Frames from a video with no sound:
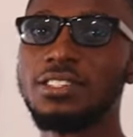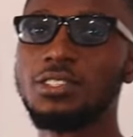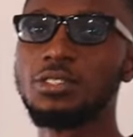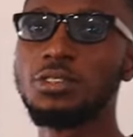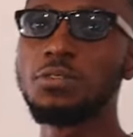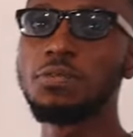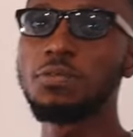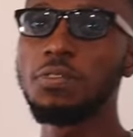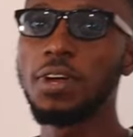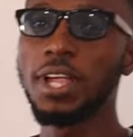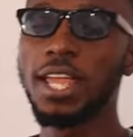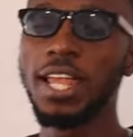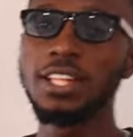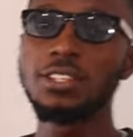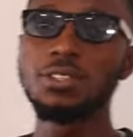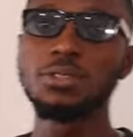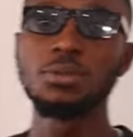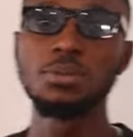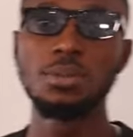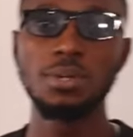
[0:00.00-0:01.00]
Don't
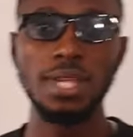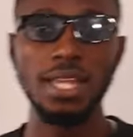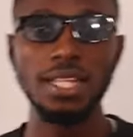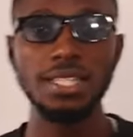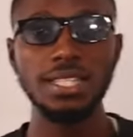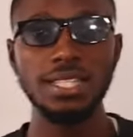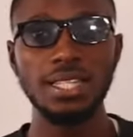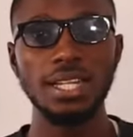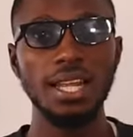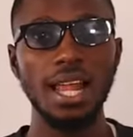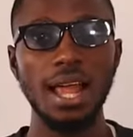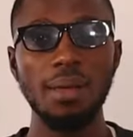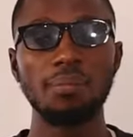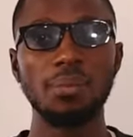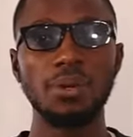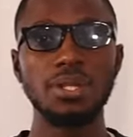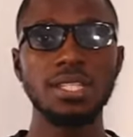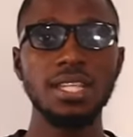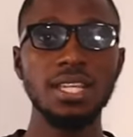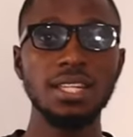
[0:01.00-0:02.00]
forget to hit the
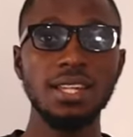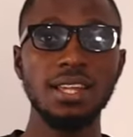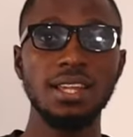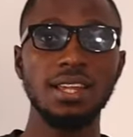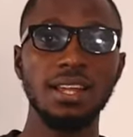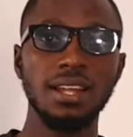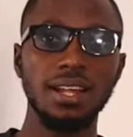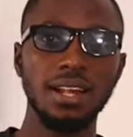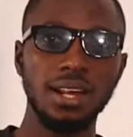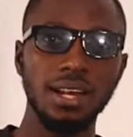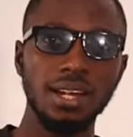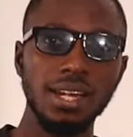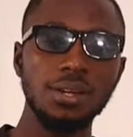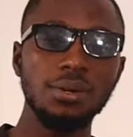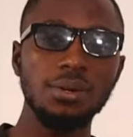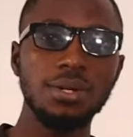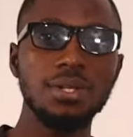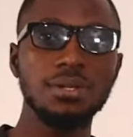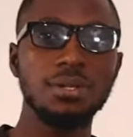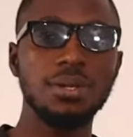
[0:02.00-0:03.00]
like button,
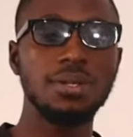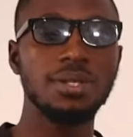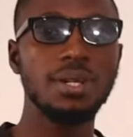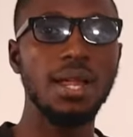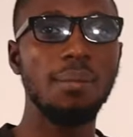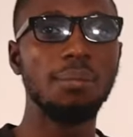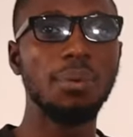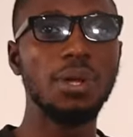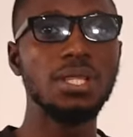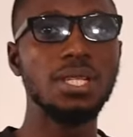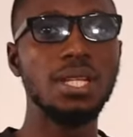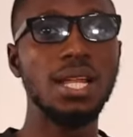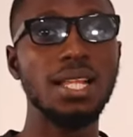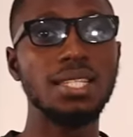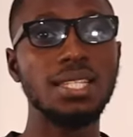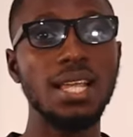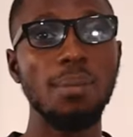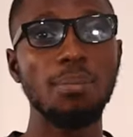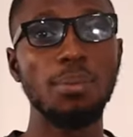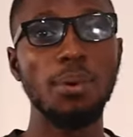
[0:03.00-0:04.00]
click on the subscribe button,
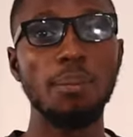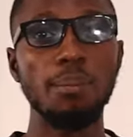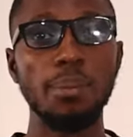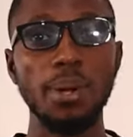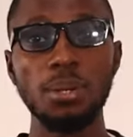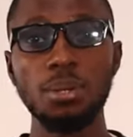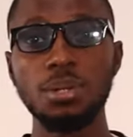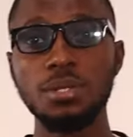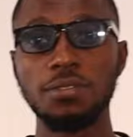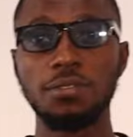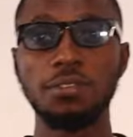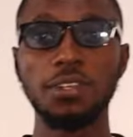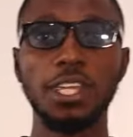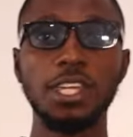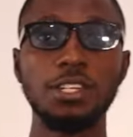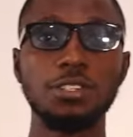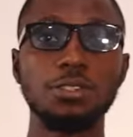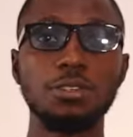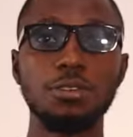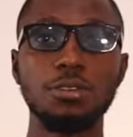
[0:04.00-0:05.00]
and tap on bell
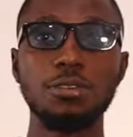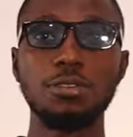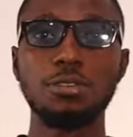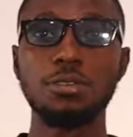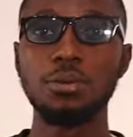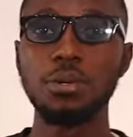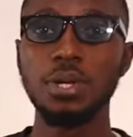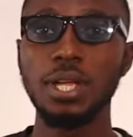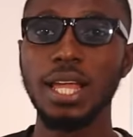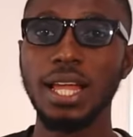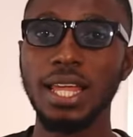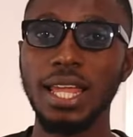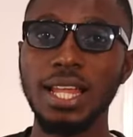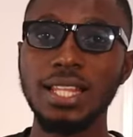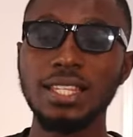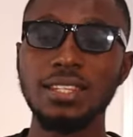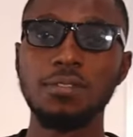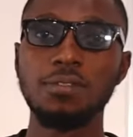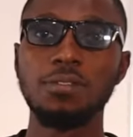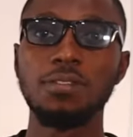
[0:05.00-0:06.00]
notification so you can
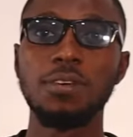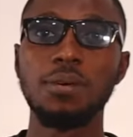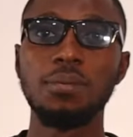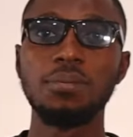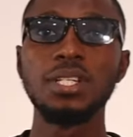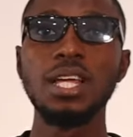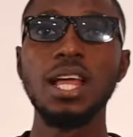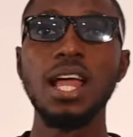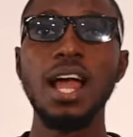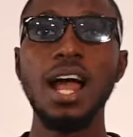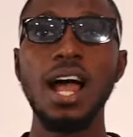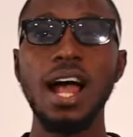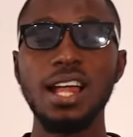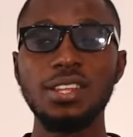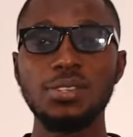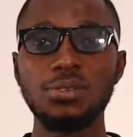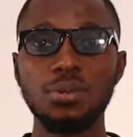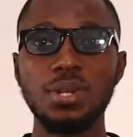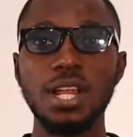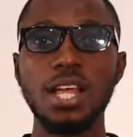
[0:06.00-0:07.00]
get informed
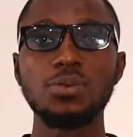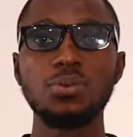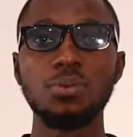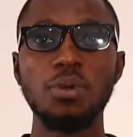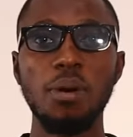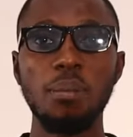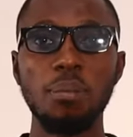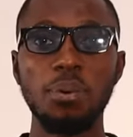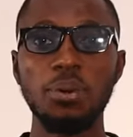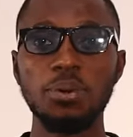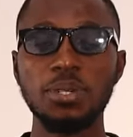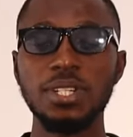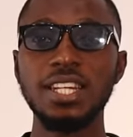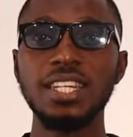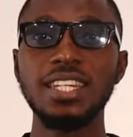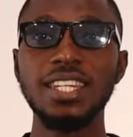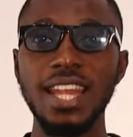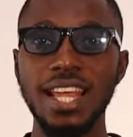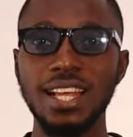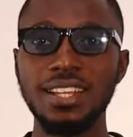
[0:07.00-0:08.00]
as soon as we upload the
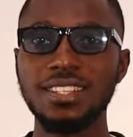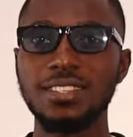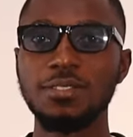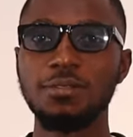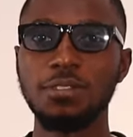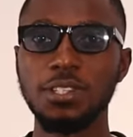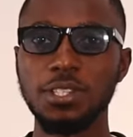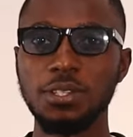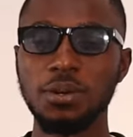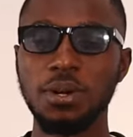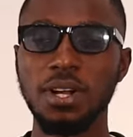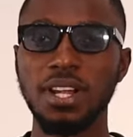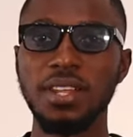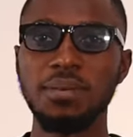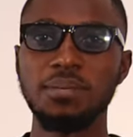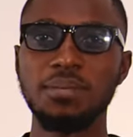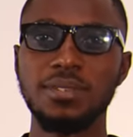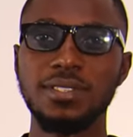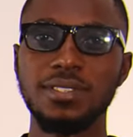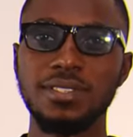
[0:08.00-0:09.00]
next video clip.